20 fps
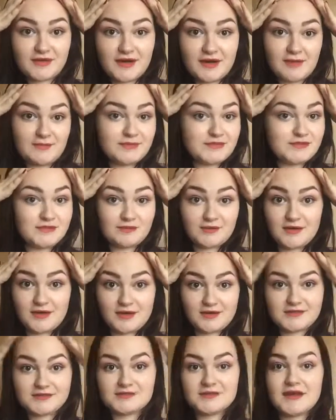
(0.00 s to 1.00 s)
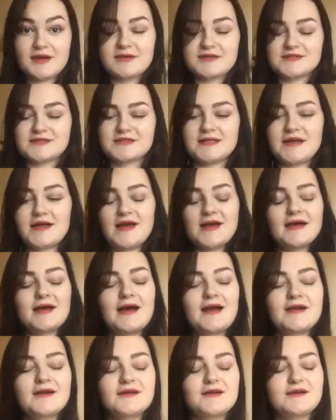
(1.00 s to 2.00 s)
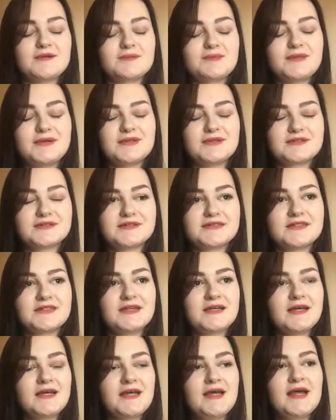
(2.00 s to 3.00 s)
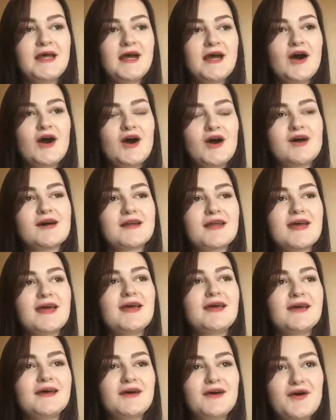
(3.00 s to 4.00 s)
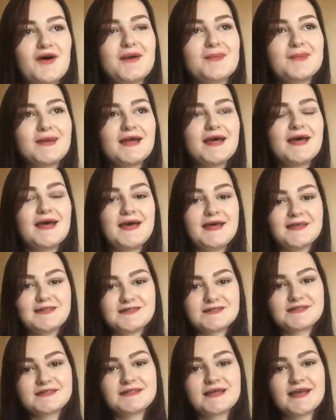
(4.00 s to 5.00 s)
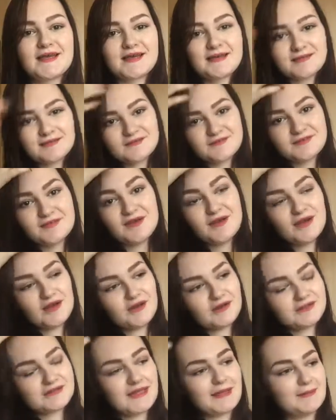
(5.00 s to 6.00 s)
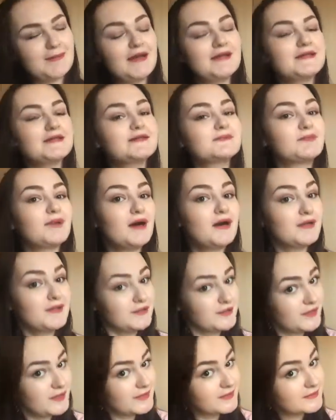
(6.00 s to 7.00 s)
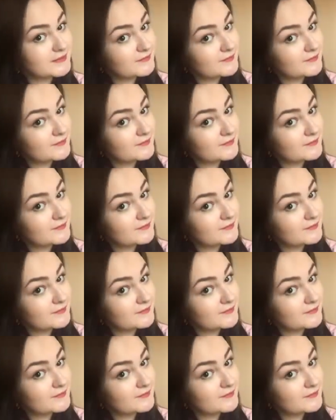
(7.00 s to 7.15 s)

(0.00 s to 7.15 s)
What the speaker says: and I'm so hot. So I was just like, I cannot put hot air on my hair. It's for a long time. I did partly dry